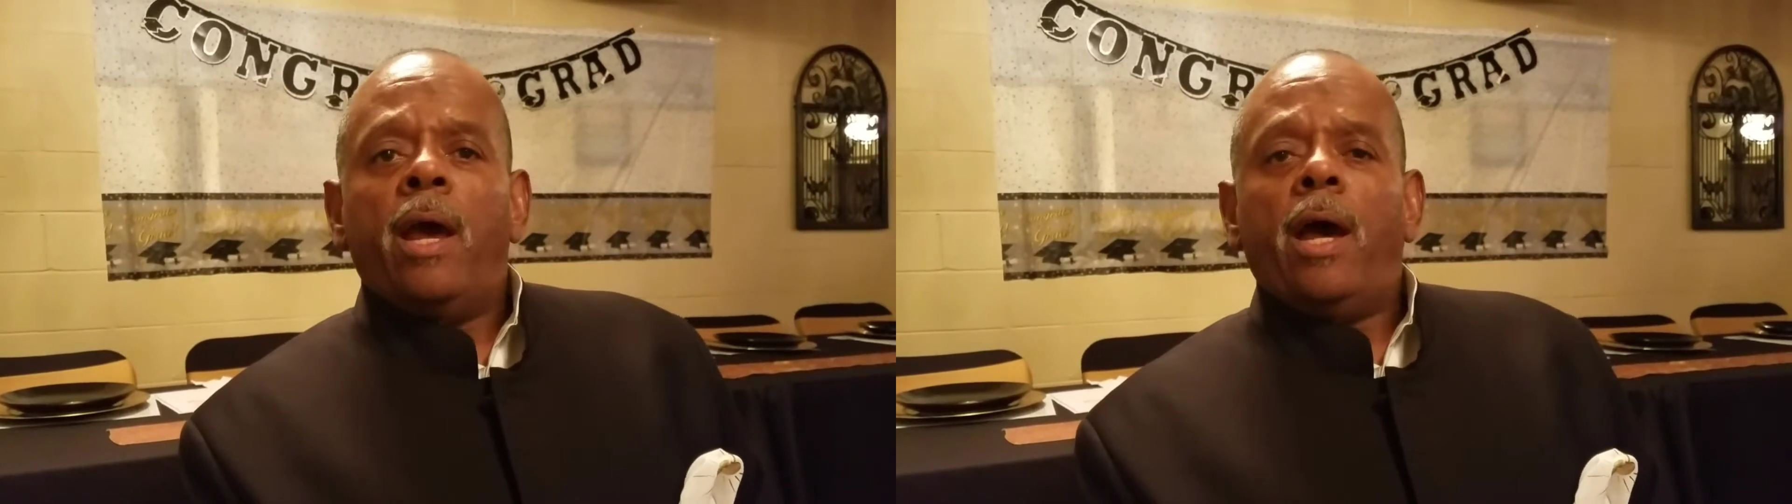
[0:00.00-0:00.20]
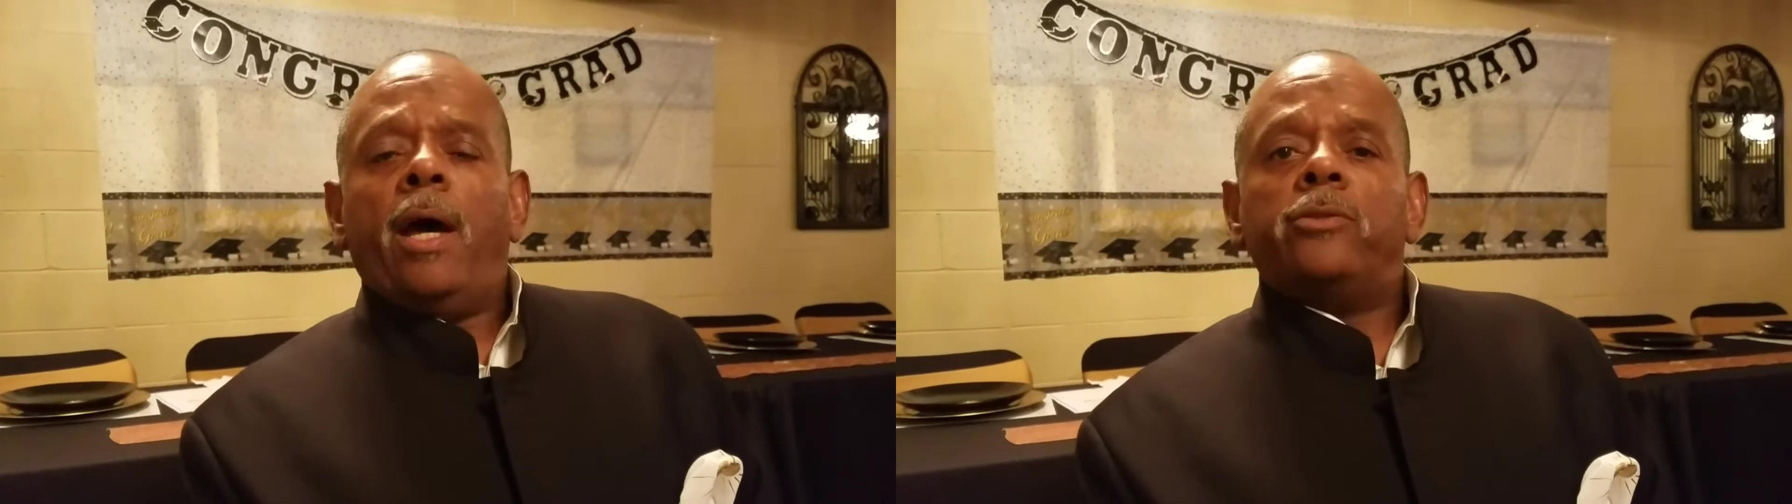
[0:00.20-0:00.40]

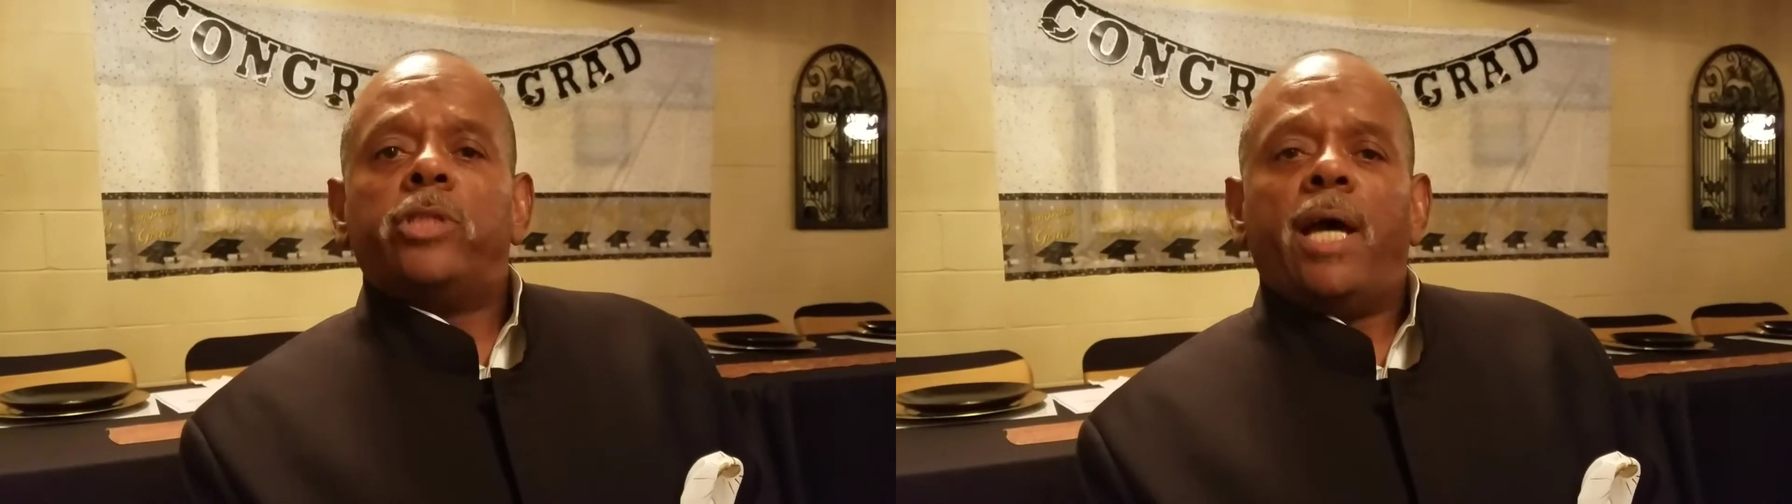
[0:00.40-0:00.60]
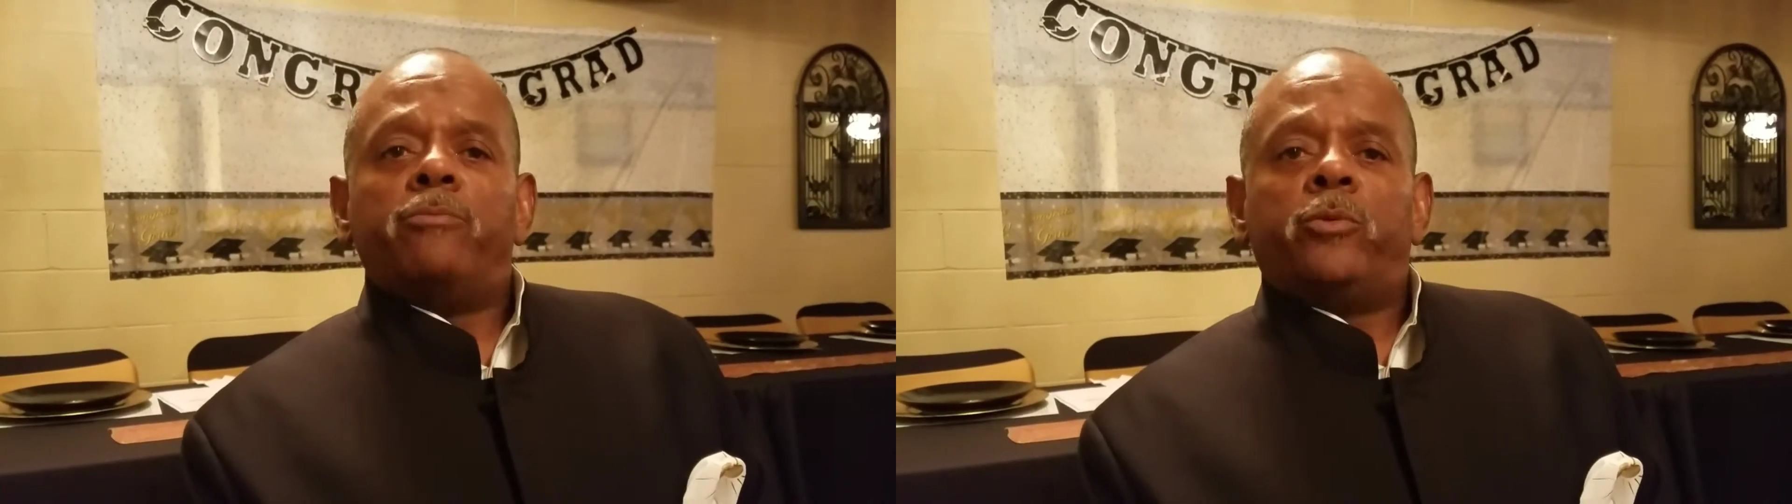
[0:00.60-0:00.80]
Our
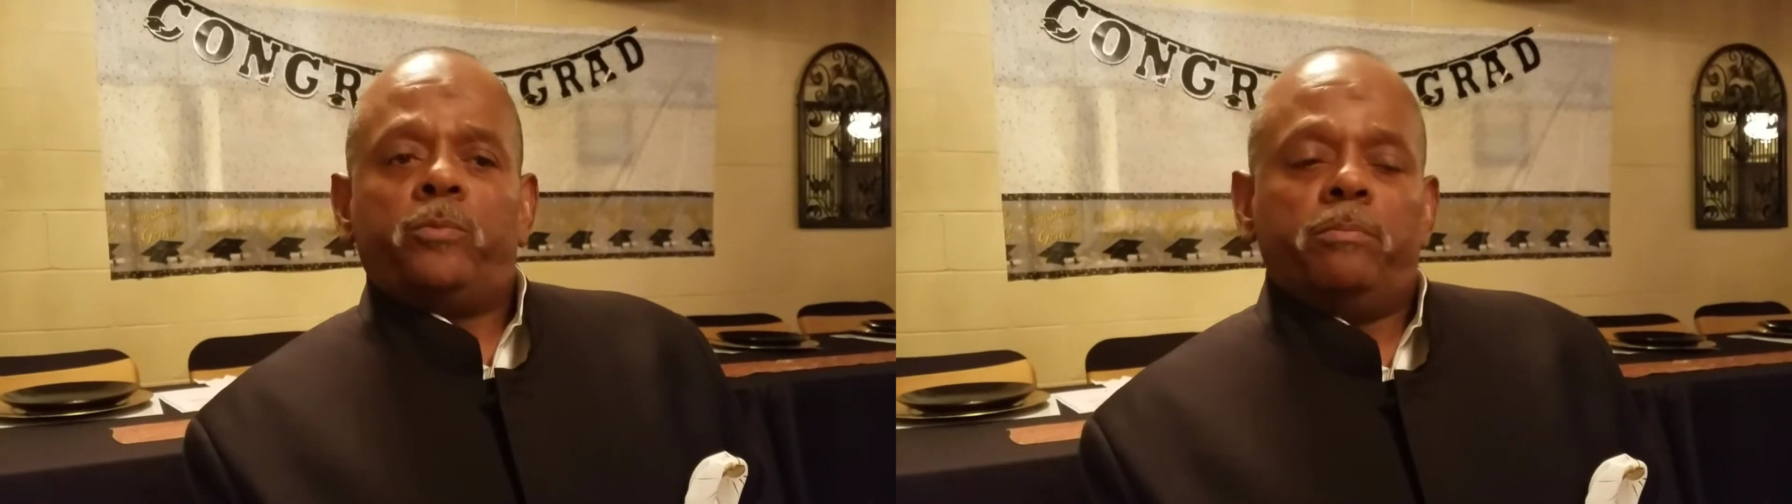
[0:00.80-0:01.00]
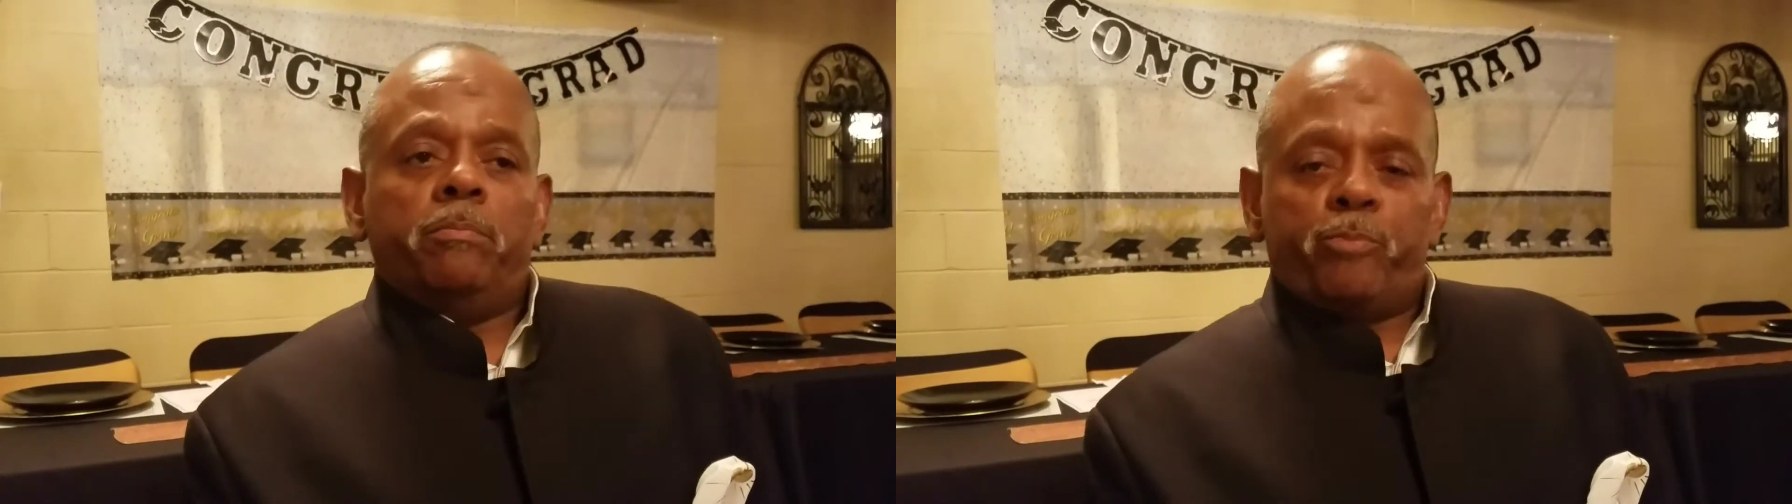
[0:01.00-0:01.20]
job
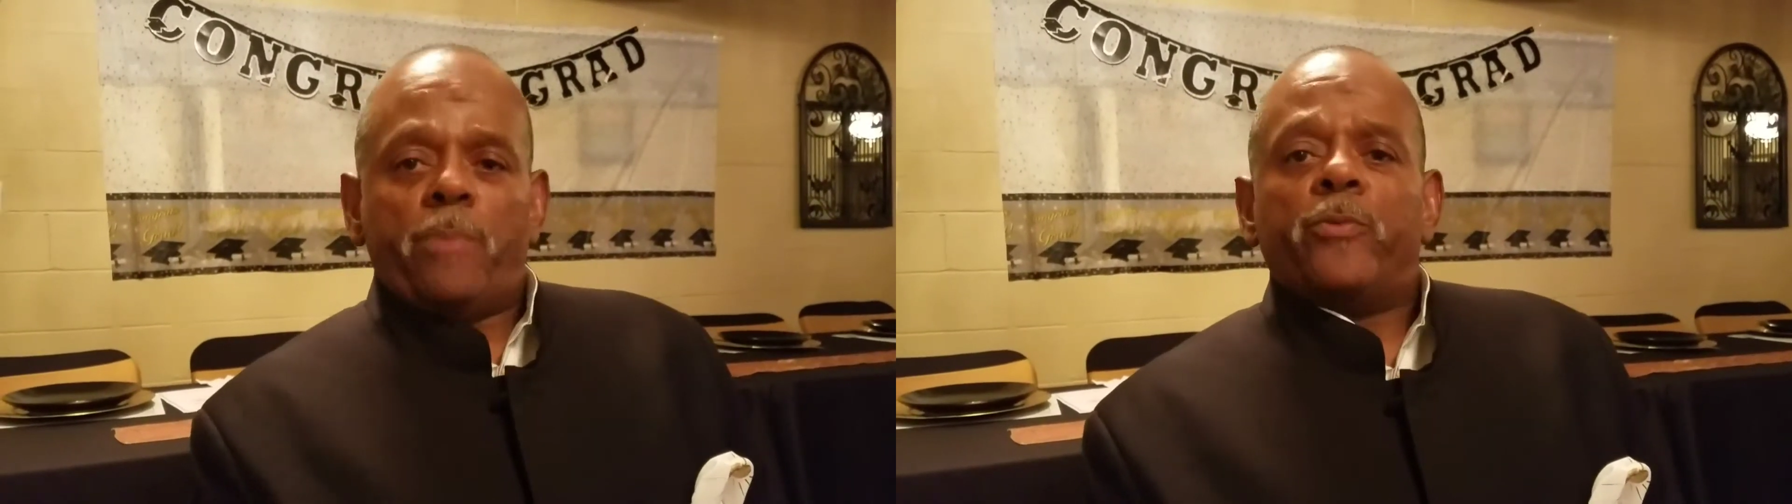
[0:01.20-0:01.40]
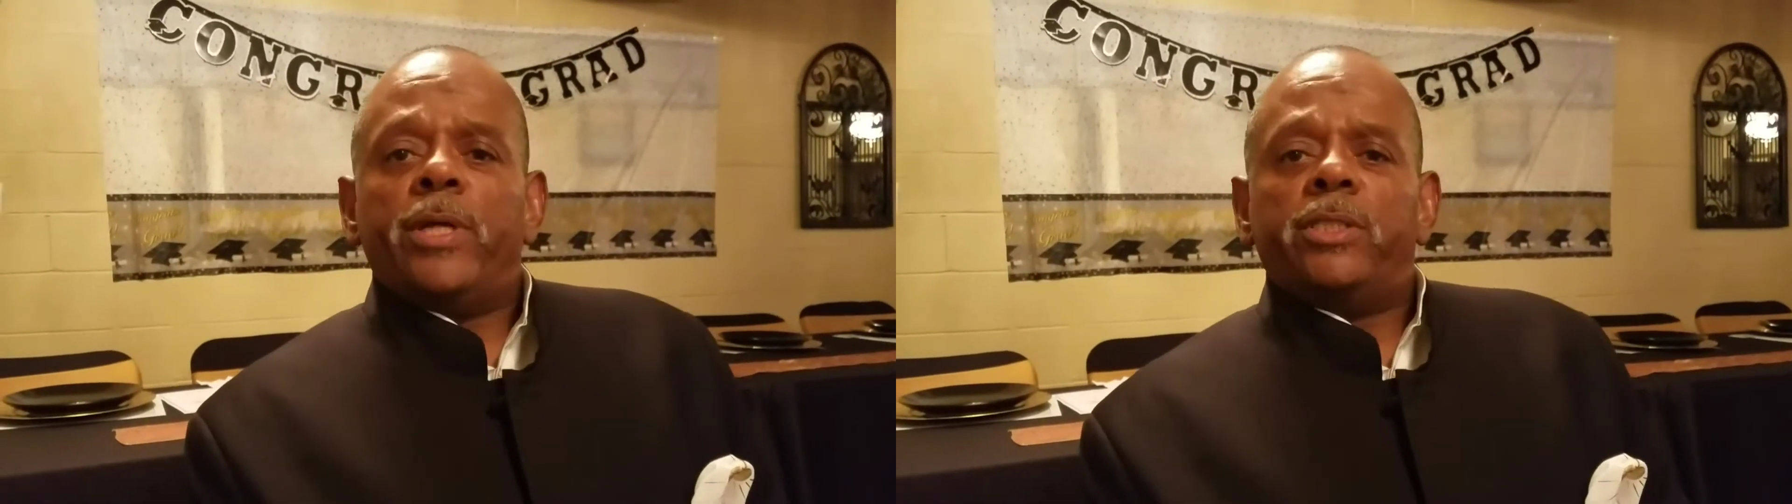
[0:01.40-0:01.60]

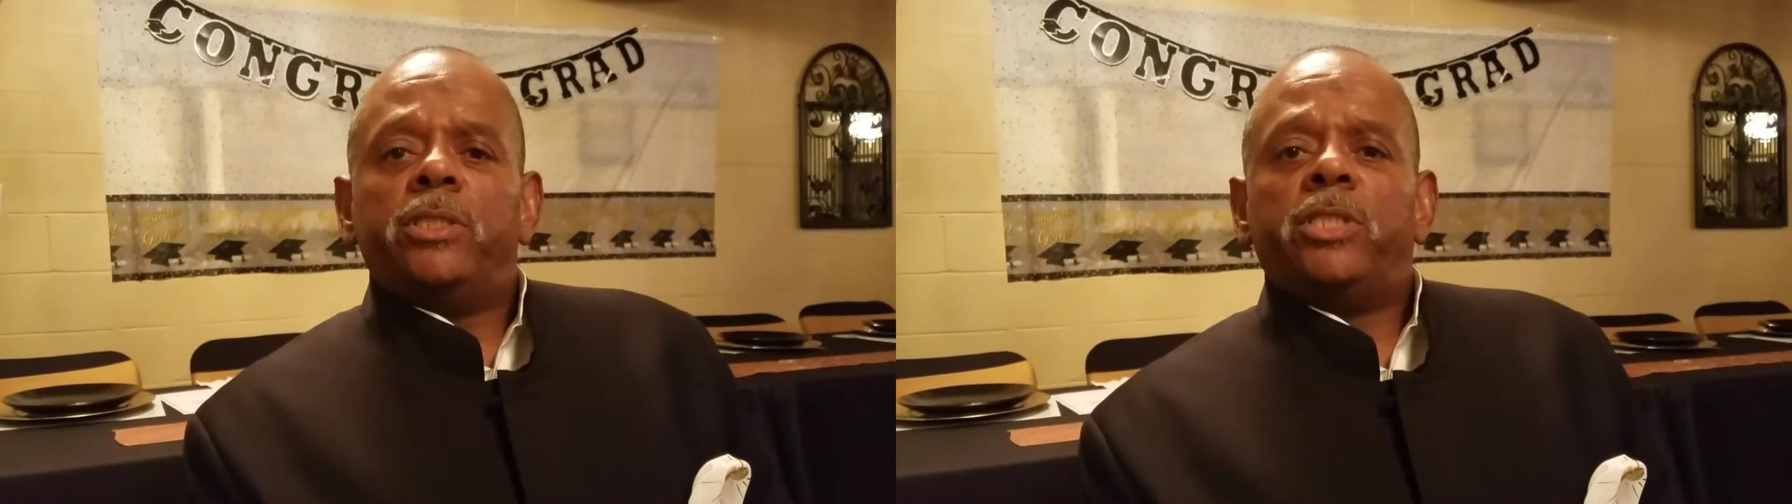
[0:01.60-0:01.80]
preparation